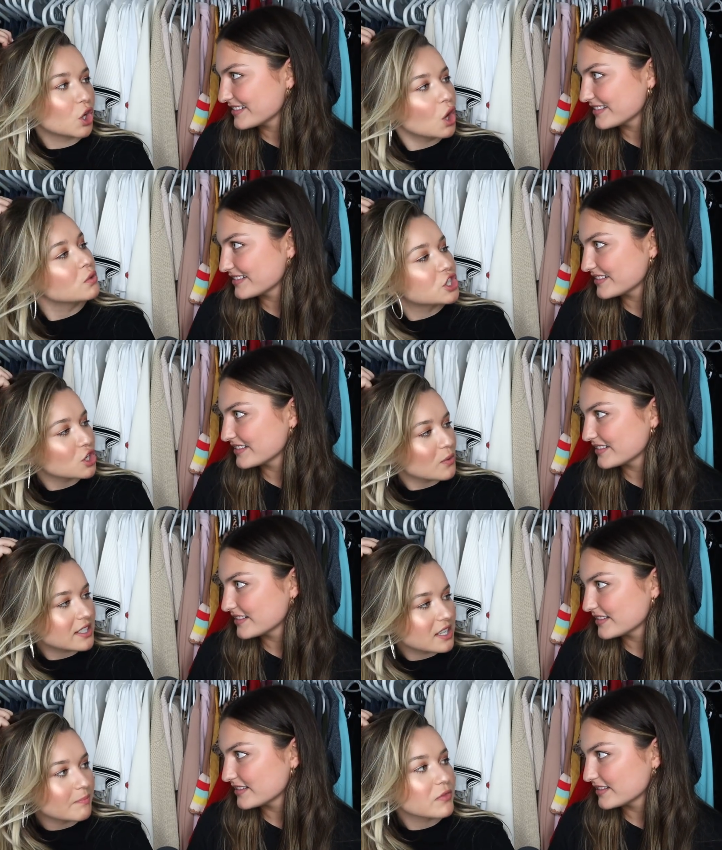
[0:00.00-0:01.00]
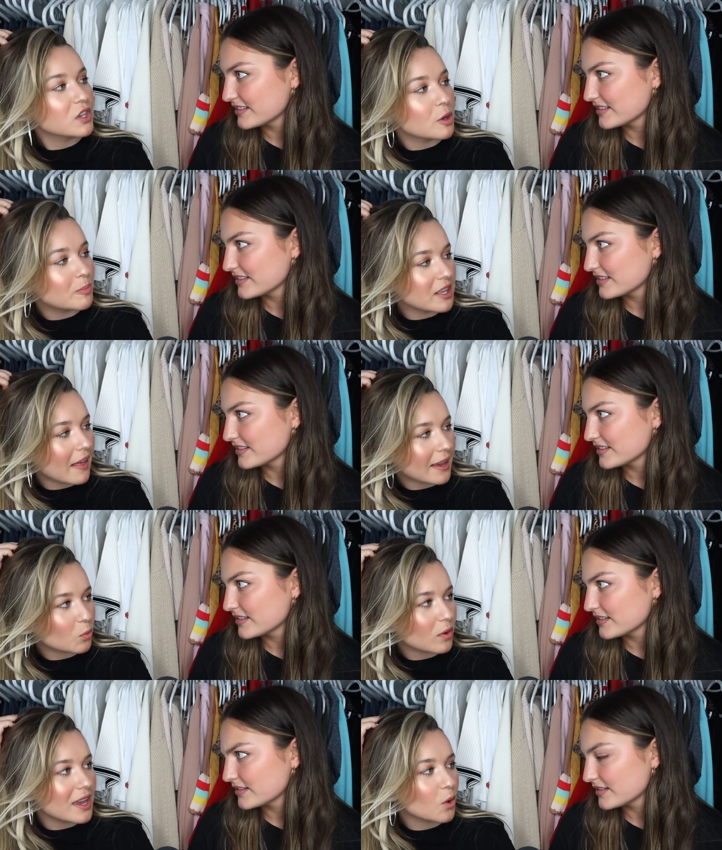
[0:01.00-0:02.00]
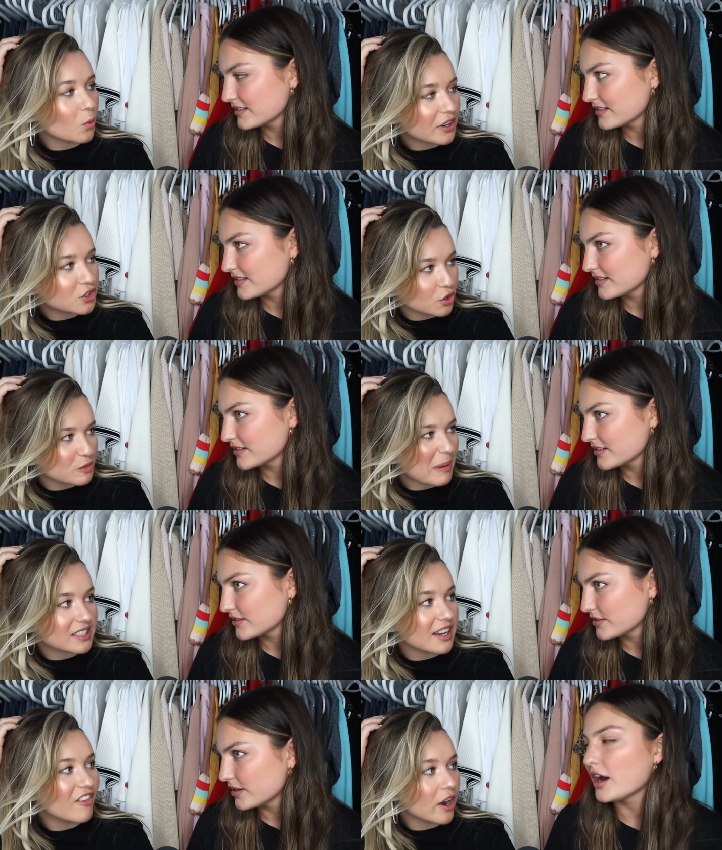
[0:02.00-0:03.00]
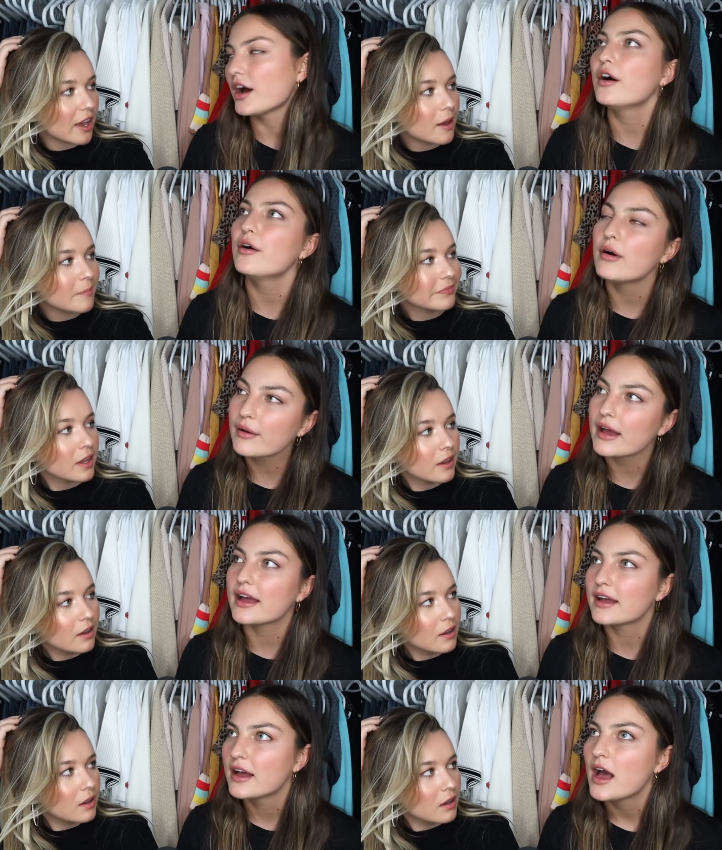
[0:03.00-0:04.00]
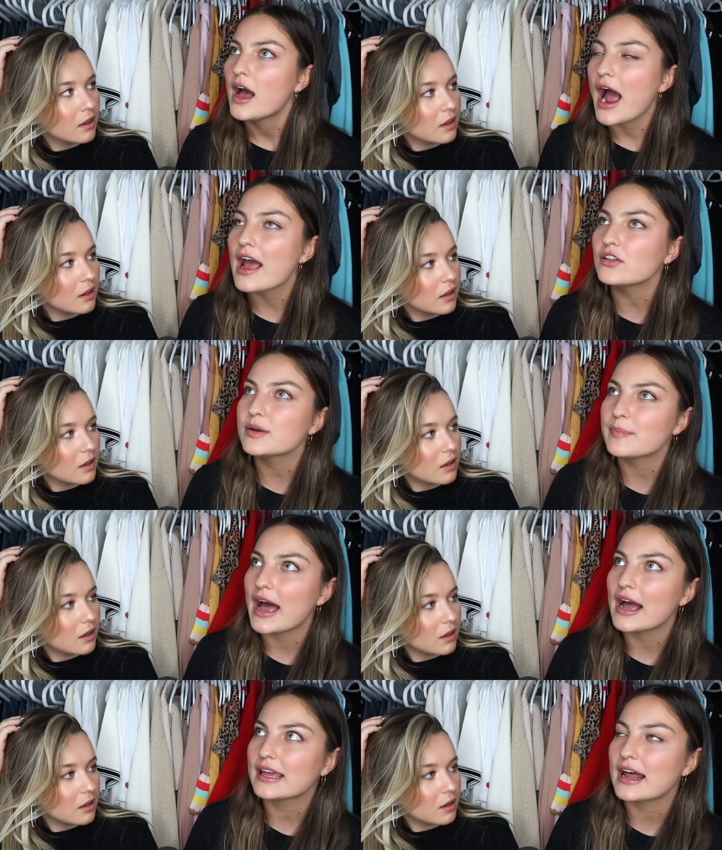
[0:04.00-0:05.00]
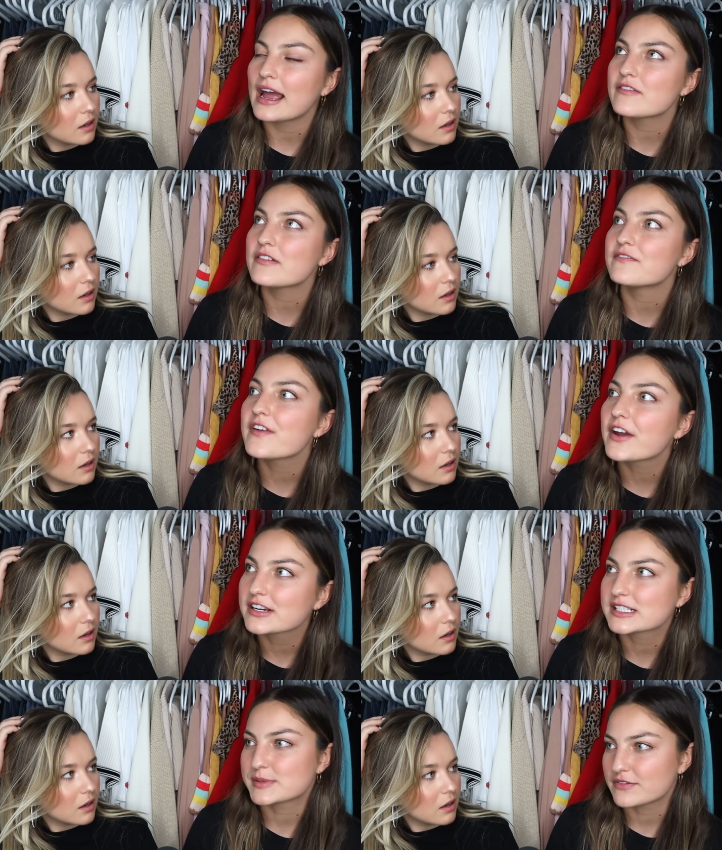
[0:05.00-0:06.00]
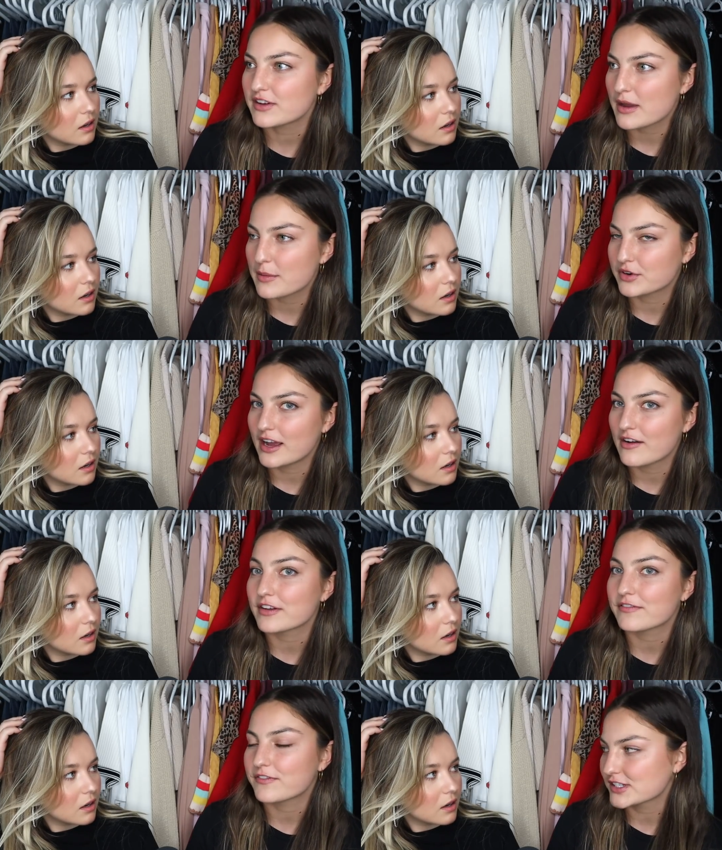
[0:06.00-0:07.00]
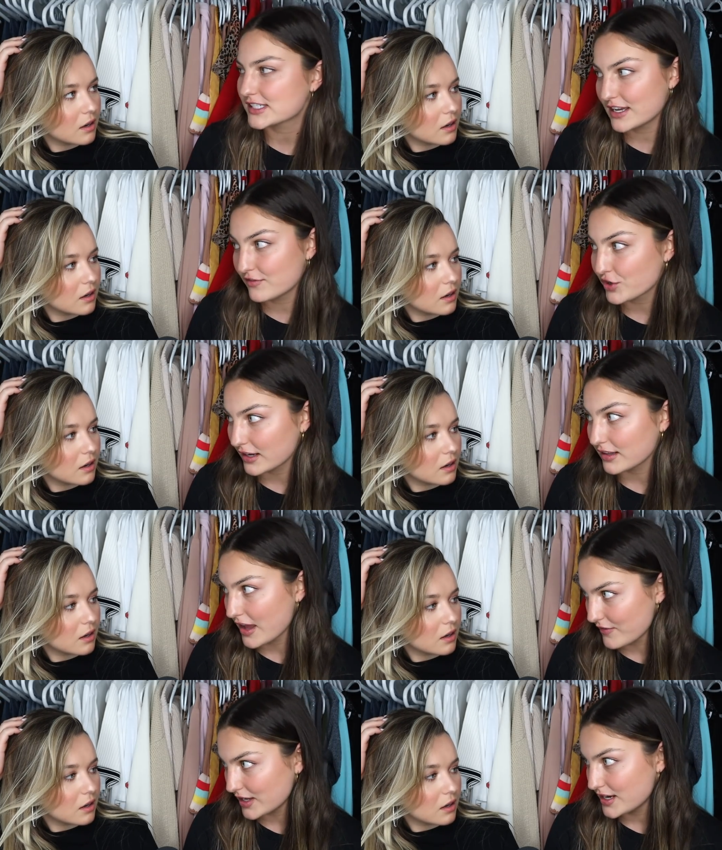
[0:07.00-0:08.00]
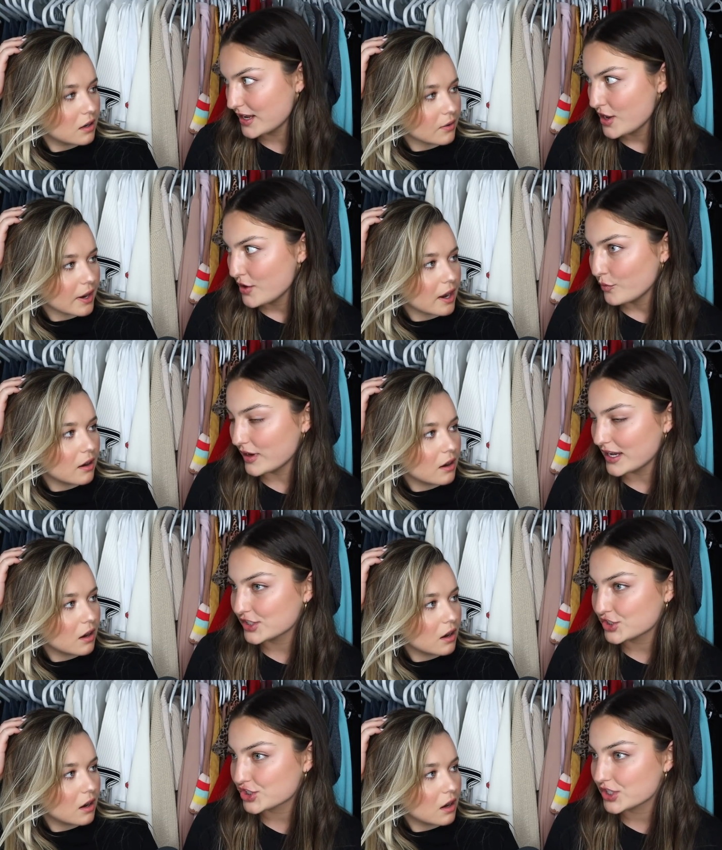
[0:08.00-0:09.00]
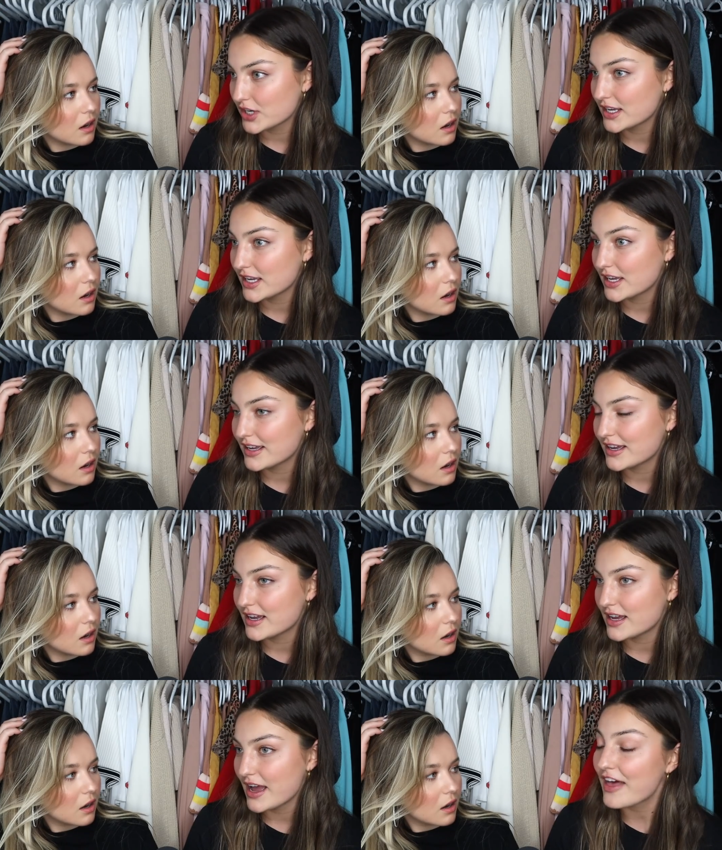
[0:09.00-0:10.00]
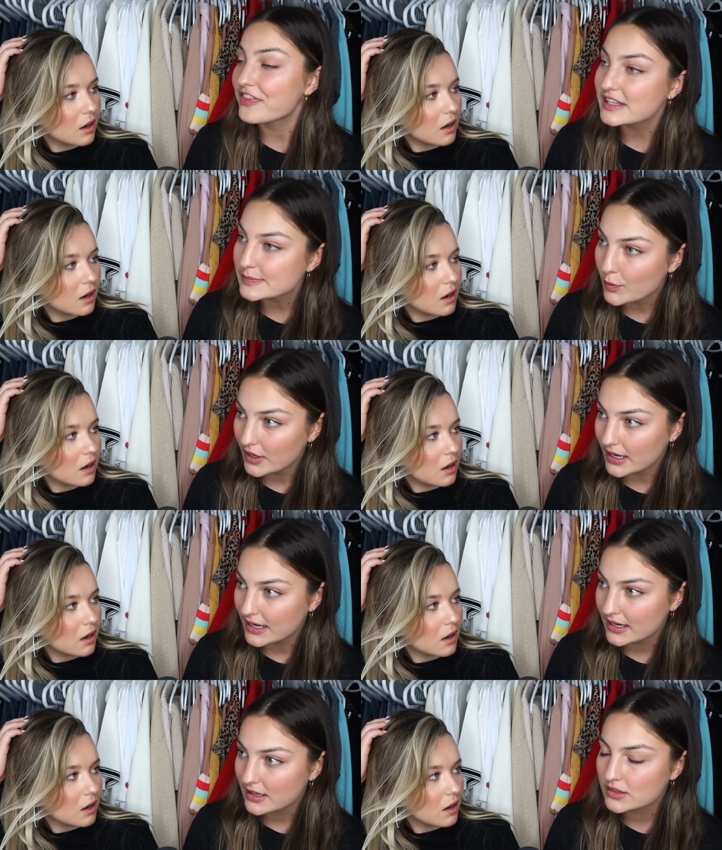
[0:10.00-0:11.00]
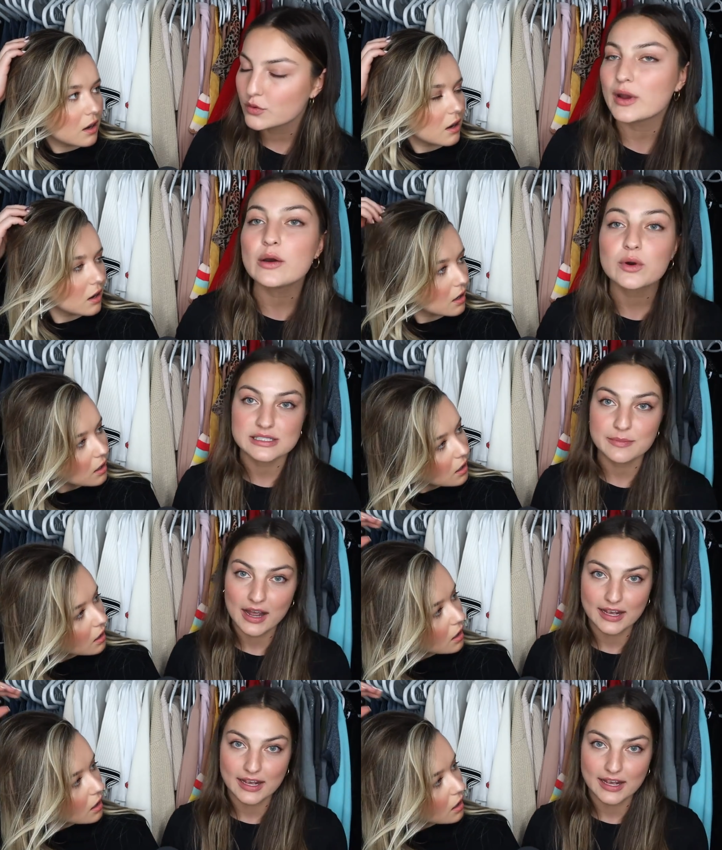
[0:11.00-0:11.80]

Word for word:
Speaker 1: close to it to to be like in a retrospective on oh, it. Oh, okay. I look back and I have a very
Speaker 2: specific memory of the first day of grade 11. Okay. Which at this point the way it worked in my